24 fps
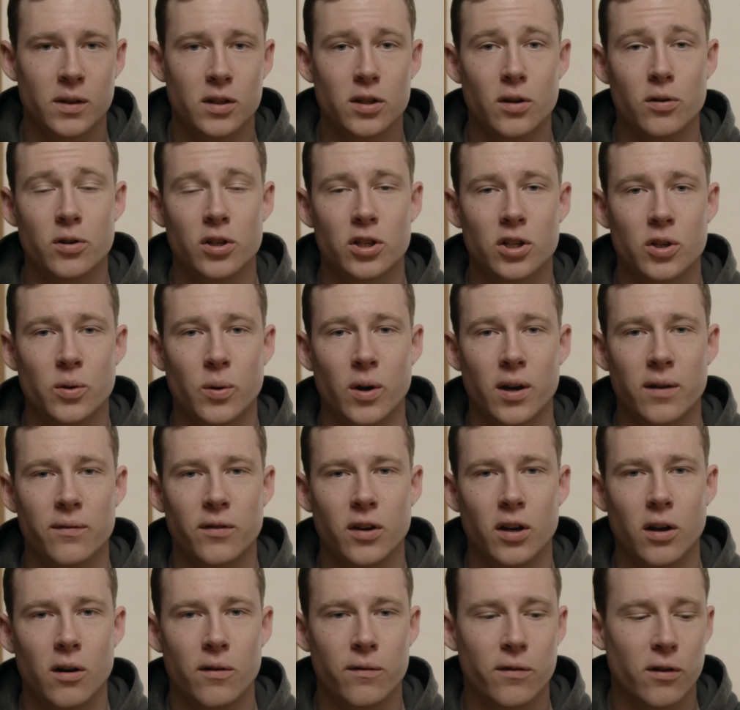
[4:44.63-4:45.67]
So just a quick
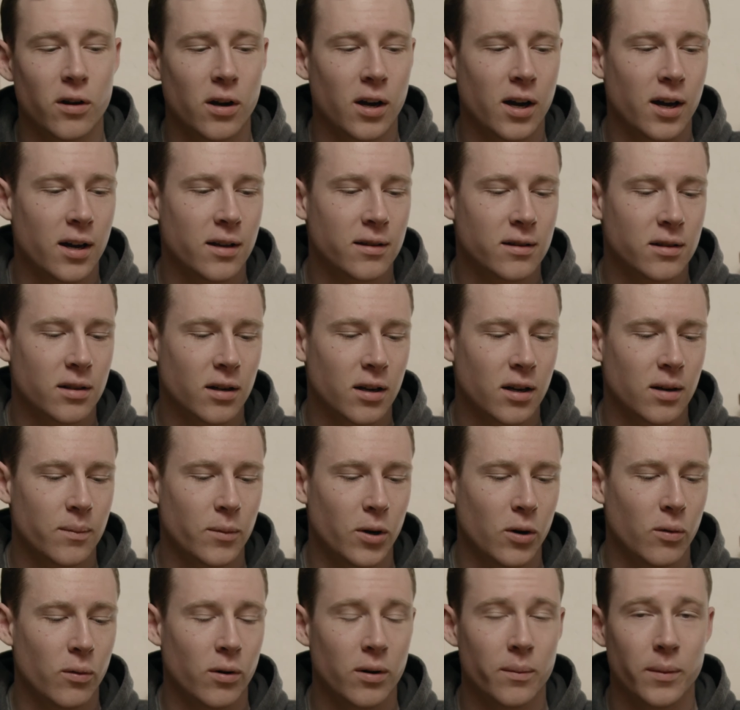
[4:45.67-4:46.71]
video for you guys talking
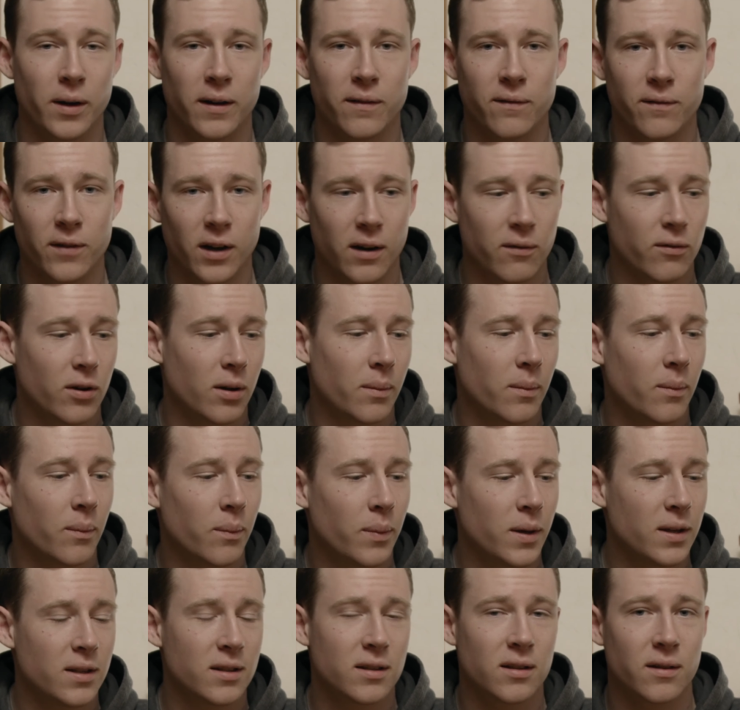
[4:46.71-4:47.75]
about one of my favorite
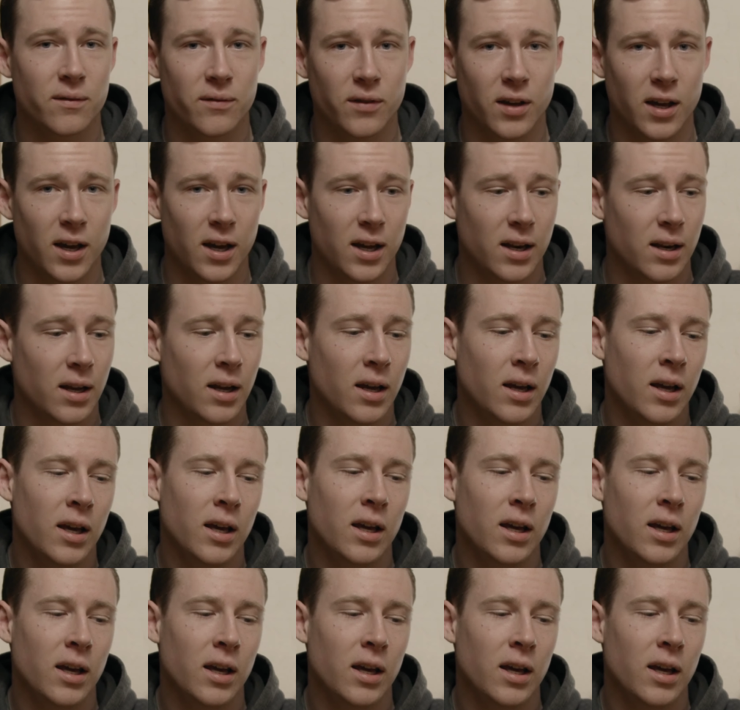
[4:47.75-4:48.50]
pieces of kit.